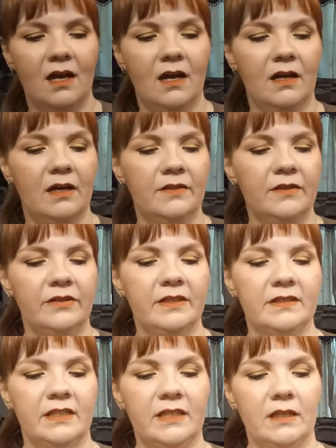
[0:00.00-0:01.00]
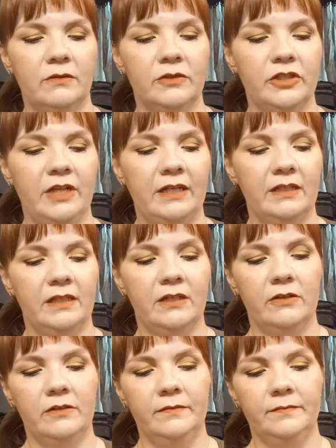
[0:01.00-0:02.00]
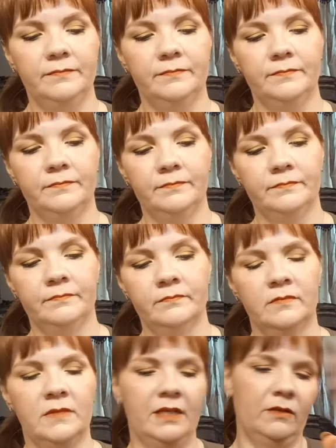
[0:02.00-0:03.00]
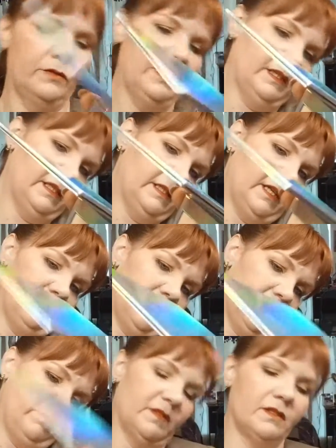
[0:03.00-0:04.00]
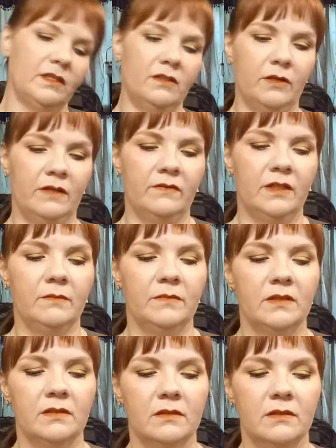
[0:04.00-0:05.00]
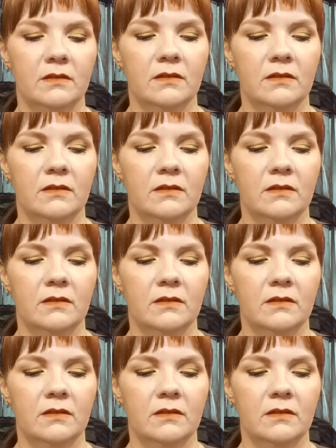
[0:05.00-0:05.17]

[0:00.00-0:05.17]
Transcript: There is a yellow shade in here. I don't think these have names. They don't have names.